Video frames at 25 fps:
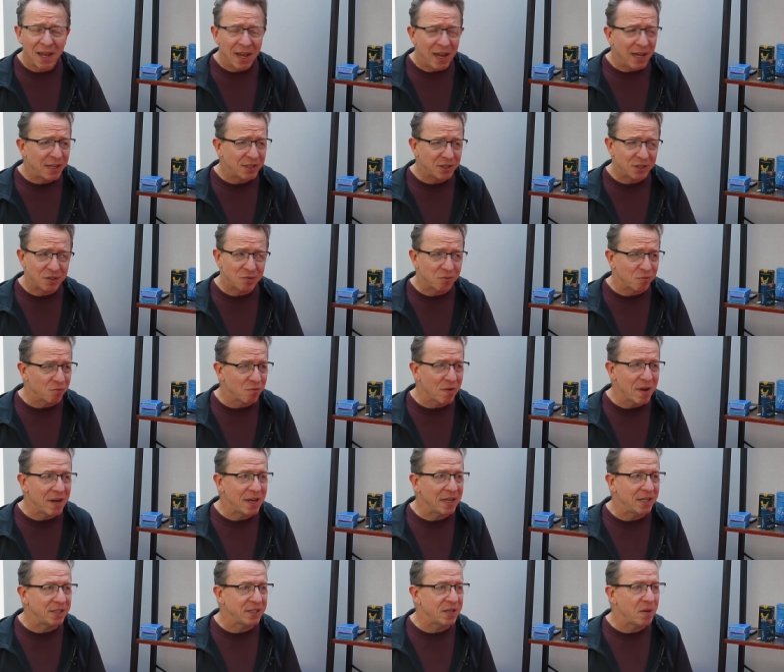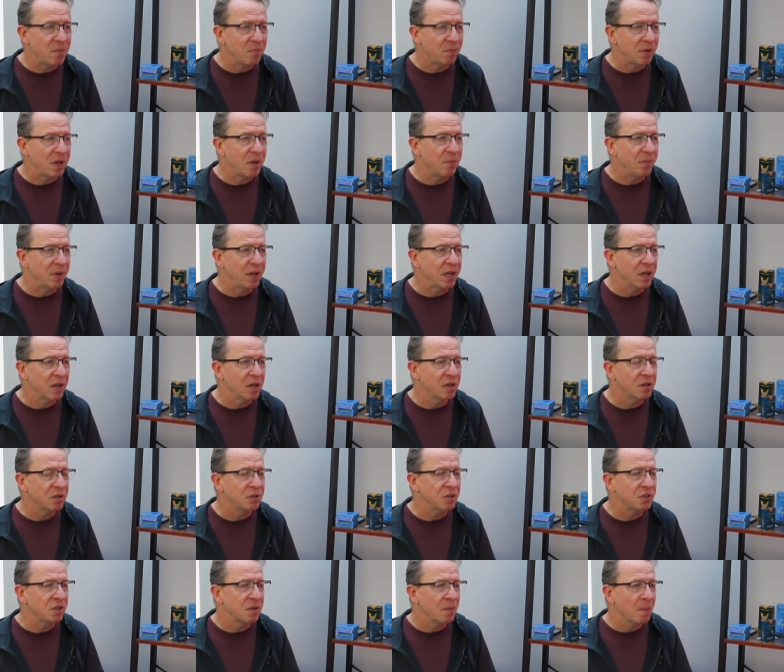It's really simply
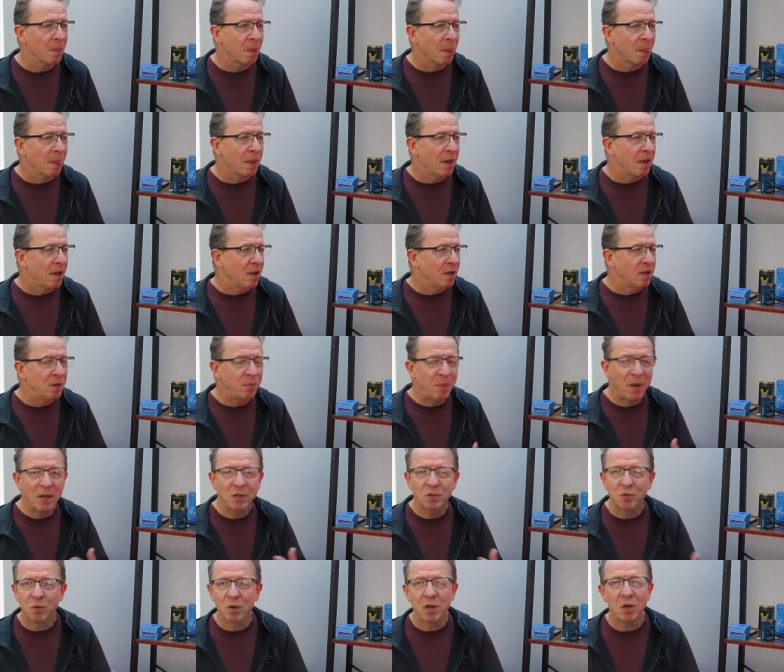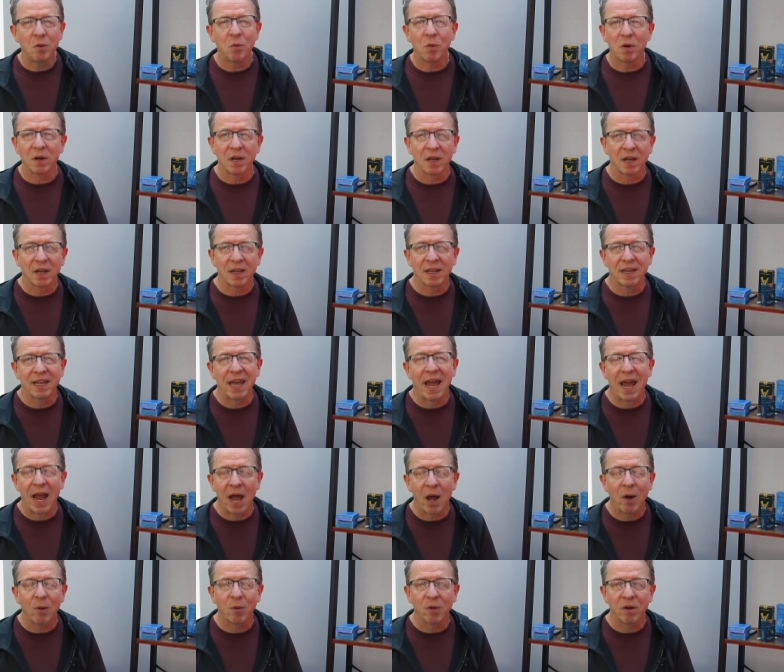because it depends what you want to
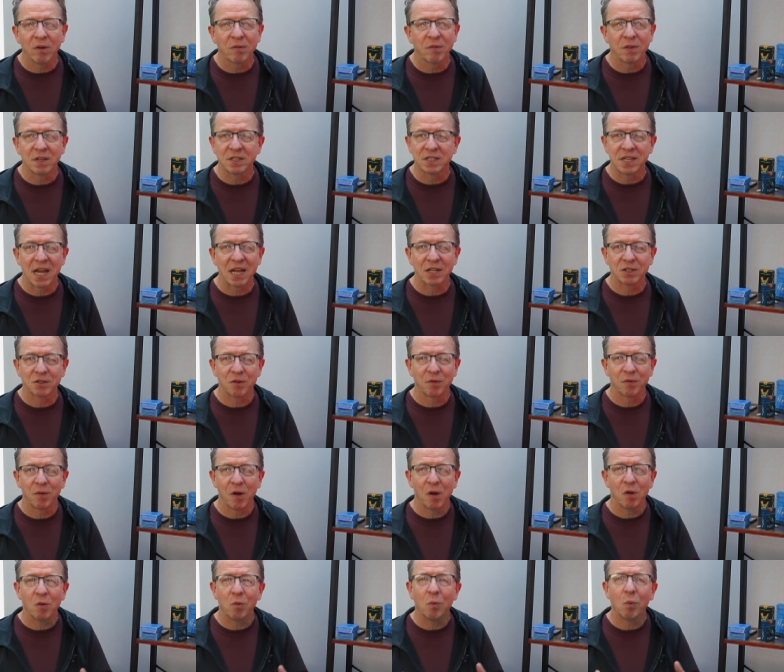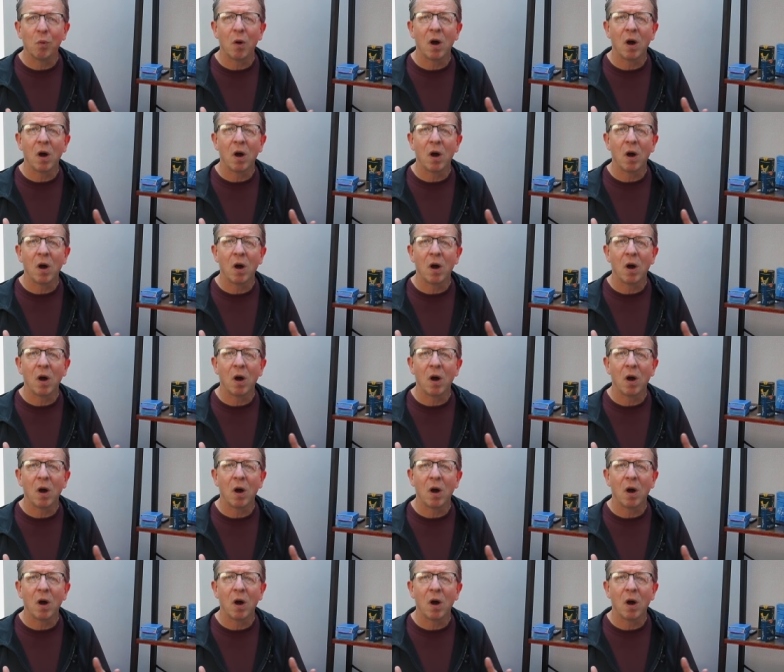get out of the saxophone.